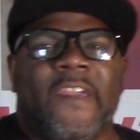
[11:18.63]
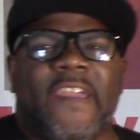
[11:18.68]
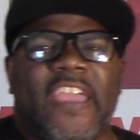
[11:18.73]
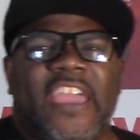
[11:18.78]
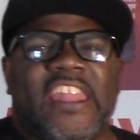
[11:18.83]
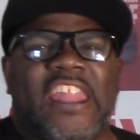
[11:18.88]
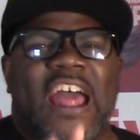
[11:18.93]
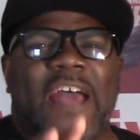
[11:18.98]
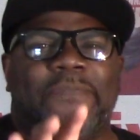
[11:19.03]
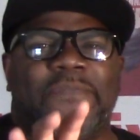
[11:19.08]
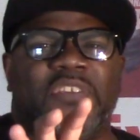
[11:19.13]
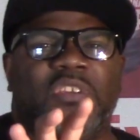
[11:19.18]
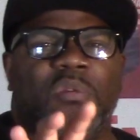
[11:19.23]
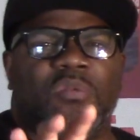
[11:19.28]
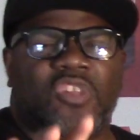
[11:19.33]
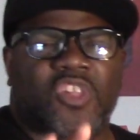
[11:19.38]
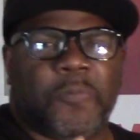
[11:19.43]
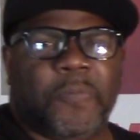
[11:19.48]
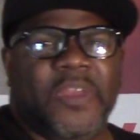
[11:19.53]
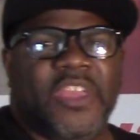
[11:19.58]
And after you
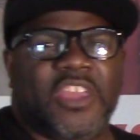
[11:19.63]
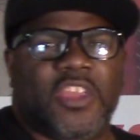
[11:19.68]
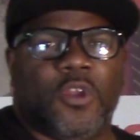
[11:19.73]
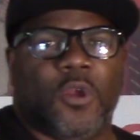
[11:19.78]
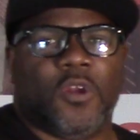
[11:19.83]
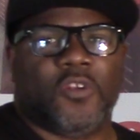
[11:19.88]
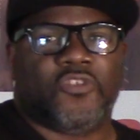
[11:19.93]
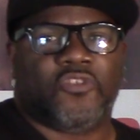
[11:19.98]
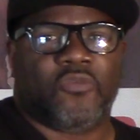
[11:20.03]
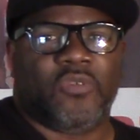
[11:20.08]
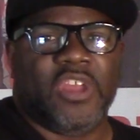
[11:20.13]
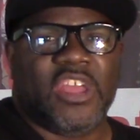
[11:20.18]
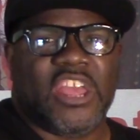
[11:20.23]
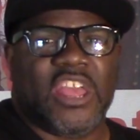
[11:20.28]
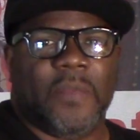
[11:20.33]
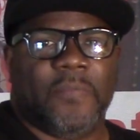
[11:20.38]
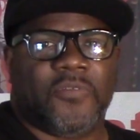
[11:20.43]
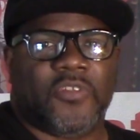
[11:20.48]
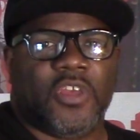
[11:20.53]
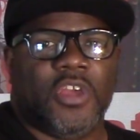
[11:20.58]
speak your
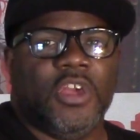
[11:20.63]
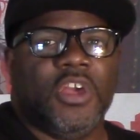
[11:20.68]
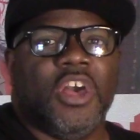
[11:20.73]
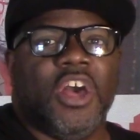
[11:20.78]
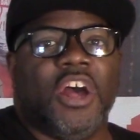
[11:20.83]
dreams,